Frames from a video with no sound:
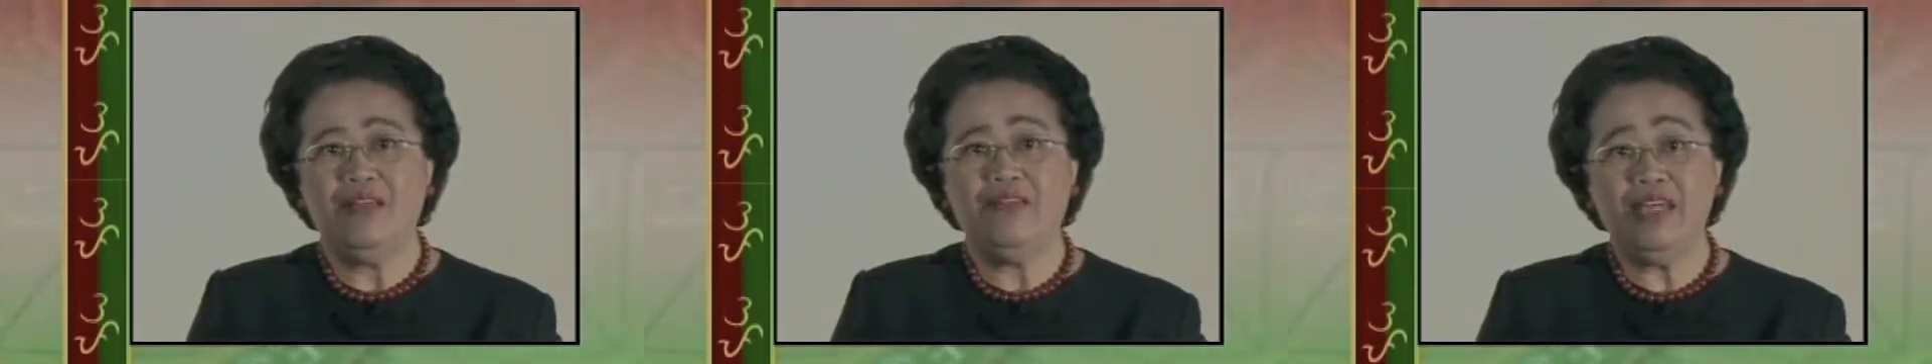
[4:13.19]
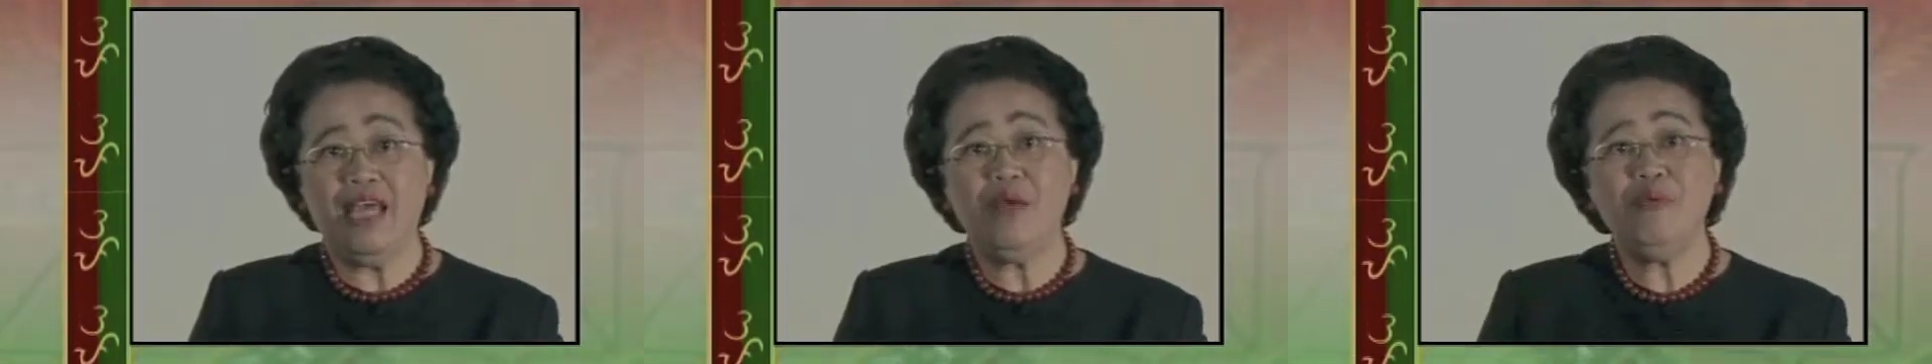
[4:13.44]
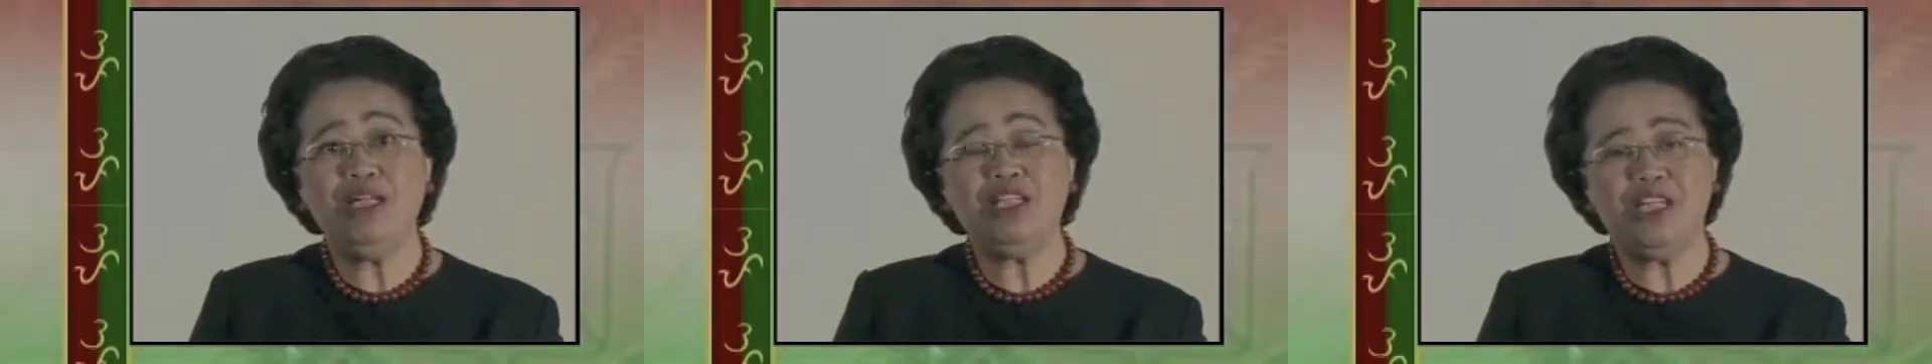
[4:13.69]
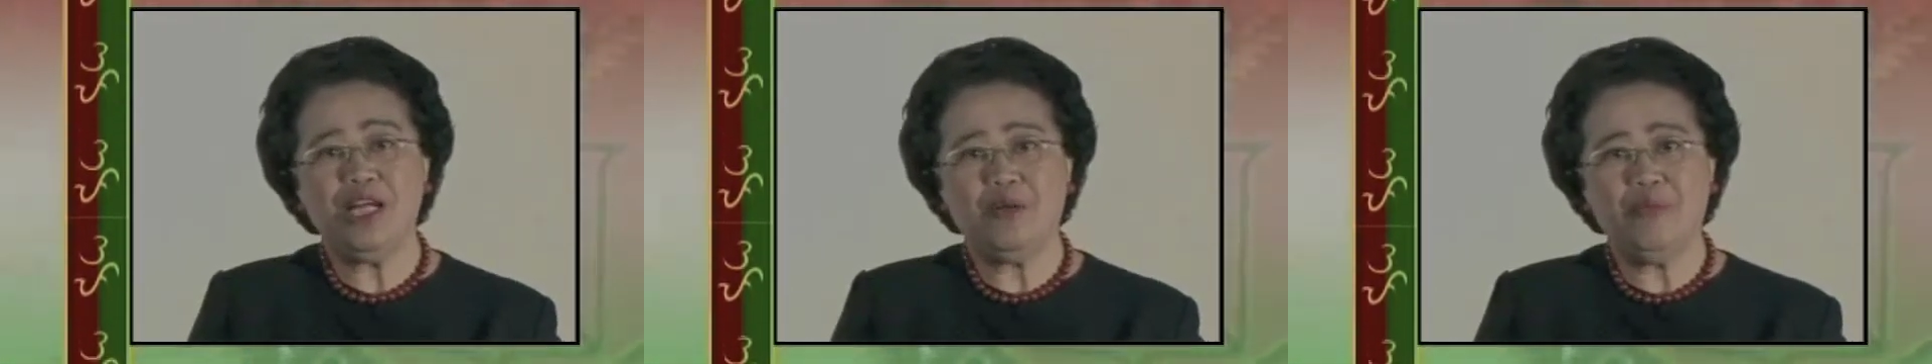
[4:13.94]
They will
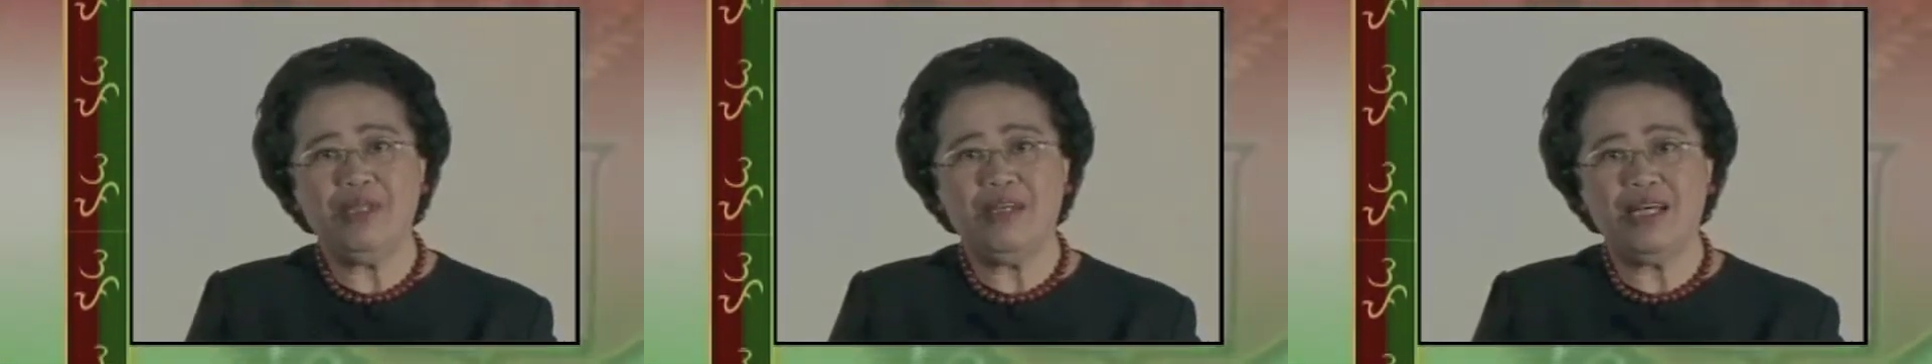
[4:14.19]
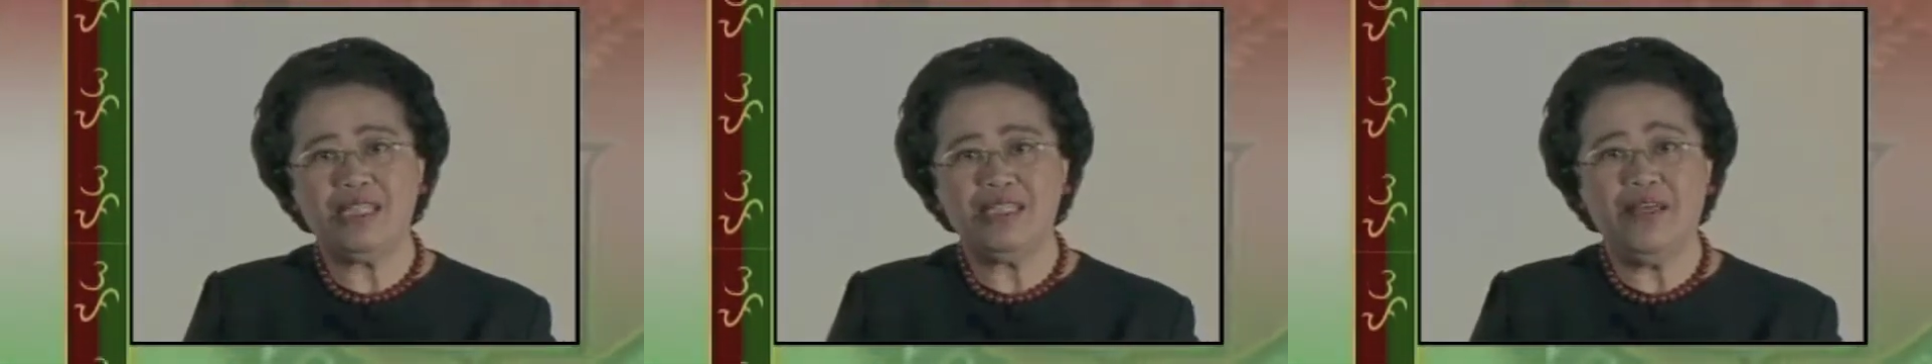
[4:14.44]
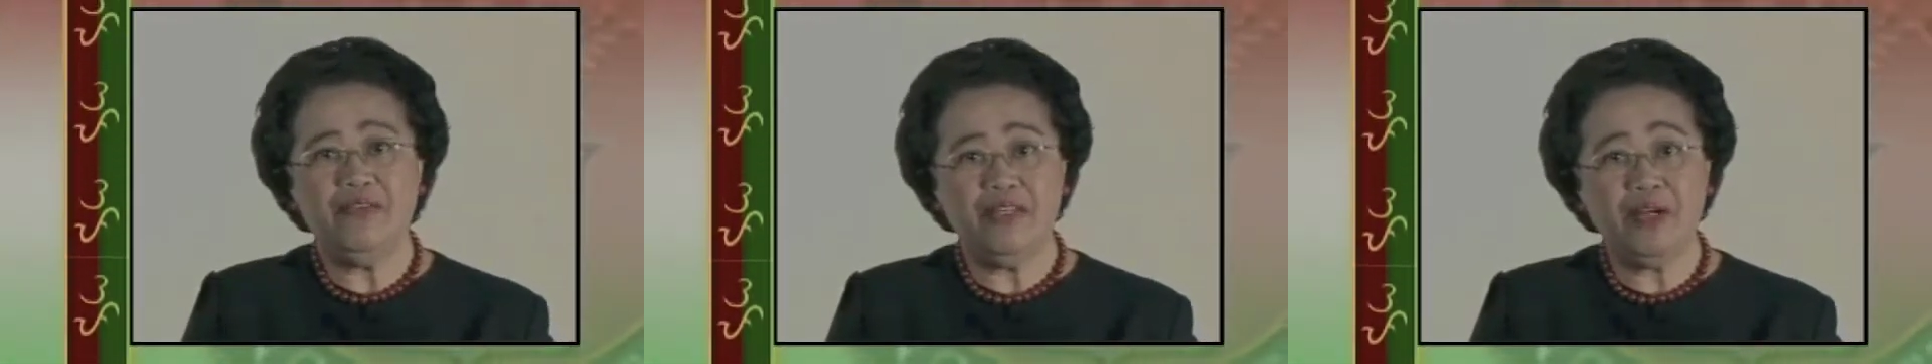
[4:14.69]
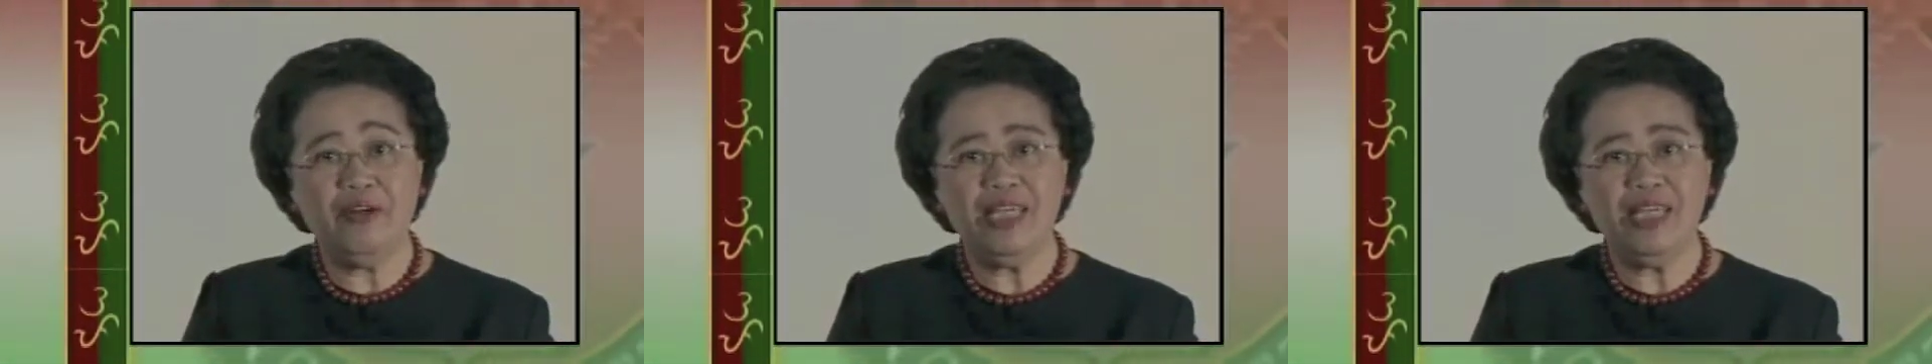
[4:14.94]
share with us their